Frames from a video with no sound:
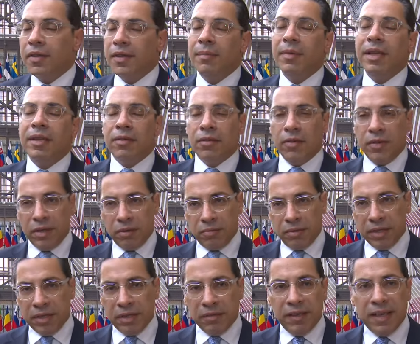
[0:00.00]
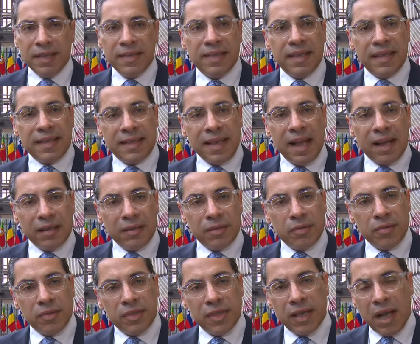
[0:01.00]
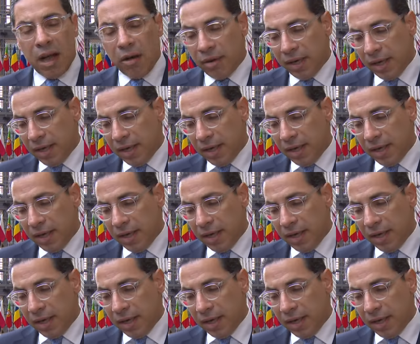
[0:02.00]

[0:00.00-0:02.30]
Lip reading: The meeting on the 21st is exactly to see how we